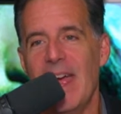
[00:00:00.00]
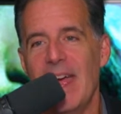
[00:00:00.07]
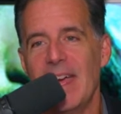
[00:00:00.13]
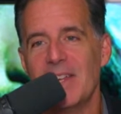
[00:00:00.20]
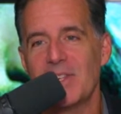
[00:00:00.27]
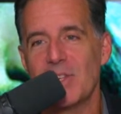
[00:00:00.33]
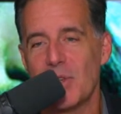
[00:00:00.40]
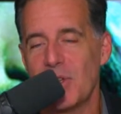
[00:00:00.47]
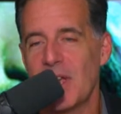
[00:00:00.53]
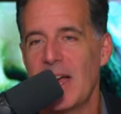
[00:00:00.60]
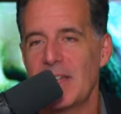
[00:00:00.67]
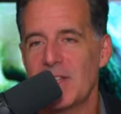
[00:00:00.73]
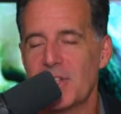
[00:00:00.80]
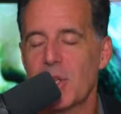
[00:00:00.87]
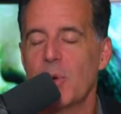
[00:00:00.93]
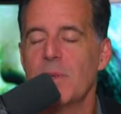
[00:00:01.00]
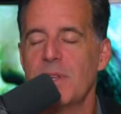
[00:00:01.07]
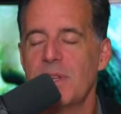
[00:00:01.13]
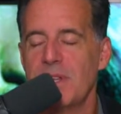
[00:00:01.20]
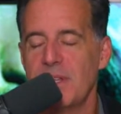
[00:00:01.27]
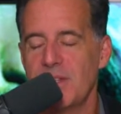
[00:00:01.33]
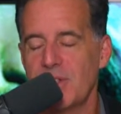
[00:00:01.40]
so you guys, so
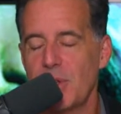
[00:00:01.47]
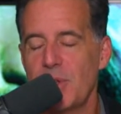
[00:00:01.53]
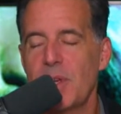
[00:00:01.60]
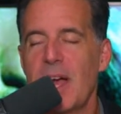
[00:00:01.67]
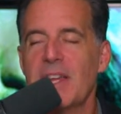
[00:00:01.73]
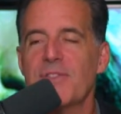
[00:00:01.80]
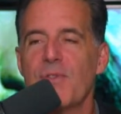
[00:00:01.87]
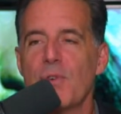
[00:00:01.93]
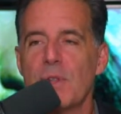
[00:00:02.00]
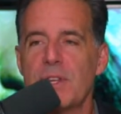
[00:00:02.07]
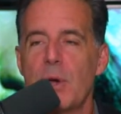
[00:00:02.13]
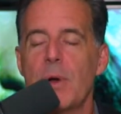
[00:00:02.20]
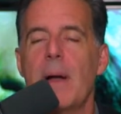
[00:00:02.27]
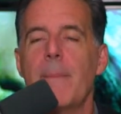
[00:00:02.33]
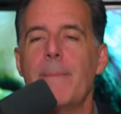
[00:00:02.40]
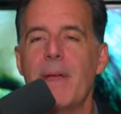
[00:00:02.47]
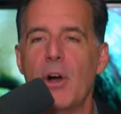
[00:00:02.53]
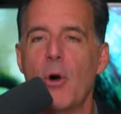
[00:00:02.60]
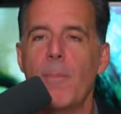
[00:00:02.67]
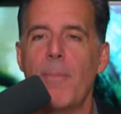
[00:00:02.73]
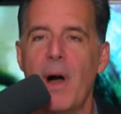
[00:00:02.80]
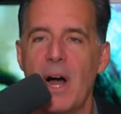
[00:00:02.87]
so you guys fully know a
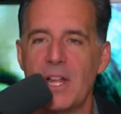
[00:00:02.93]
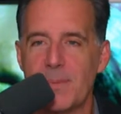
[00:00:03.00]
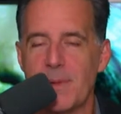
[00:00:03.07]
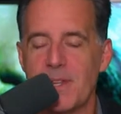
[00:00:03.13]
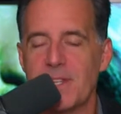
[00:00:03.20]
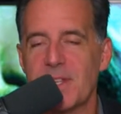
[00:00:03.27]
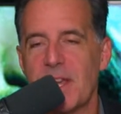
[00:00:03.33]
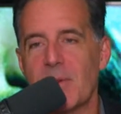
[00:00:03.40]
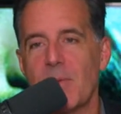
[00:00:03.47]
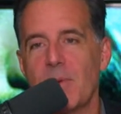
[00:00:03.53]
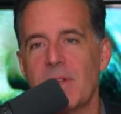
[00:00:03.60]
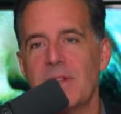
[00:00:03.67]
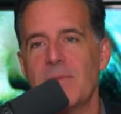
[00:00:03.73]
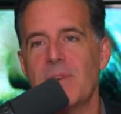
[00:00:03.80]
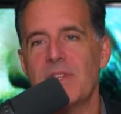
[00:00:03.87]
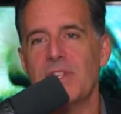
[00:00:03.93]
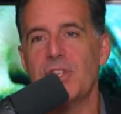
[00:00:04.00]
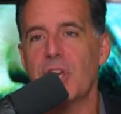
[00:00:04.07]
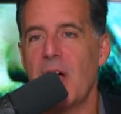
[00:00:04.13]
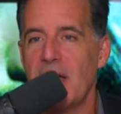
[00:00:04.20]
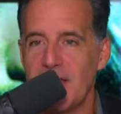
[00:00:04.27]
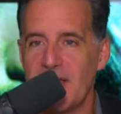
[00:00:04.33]
bail bondsman is like when when
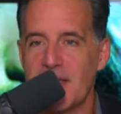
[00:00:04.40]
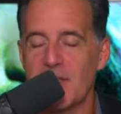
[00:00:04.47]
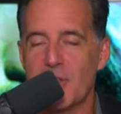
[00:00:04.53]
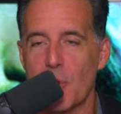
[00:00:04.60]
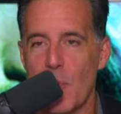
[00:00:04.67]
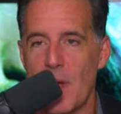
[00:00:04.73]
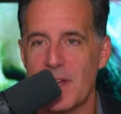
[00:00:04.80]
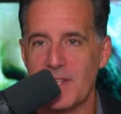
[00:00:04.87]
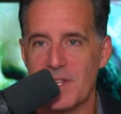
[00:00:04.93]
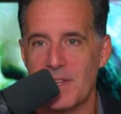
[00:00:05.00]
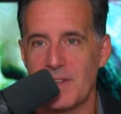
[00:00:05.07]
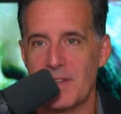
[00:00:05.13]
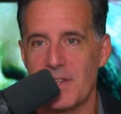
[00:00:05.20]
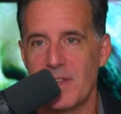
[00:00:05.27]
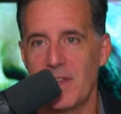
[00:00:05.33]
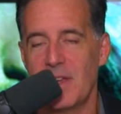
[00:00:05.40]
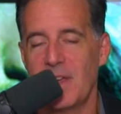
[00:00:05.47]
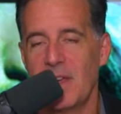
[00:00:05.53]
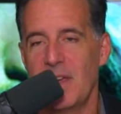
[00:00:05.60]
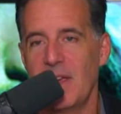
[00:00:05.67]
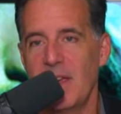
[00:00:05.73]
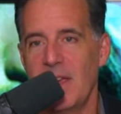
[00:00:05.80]
Johnny gets arrested,
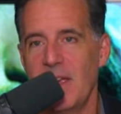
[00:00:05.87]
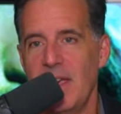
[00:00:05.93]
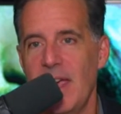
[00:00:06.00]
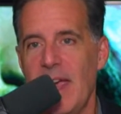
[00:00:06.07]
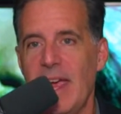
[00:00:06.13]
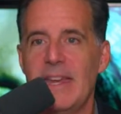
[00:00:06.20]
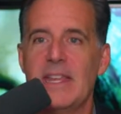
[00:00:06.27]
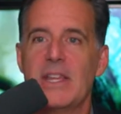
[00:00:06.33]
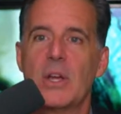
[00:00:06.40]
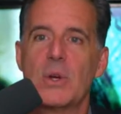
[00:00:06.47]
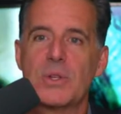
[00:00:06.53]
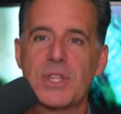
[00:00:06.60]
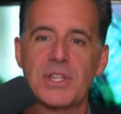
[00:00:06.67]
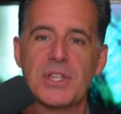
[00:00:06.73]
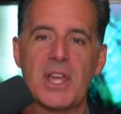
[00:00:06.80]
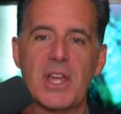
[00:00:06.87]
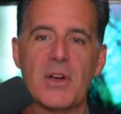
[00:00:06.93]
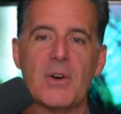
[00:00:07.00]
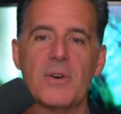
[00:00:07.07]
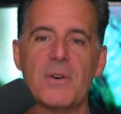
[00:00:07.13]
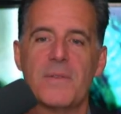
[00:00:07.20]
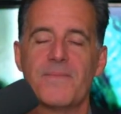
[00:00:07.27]
and he goes to
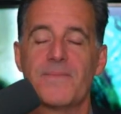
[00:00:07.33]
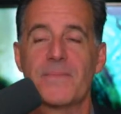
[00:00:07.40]
jail.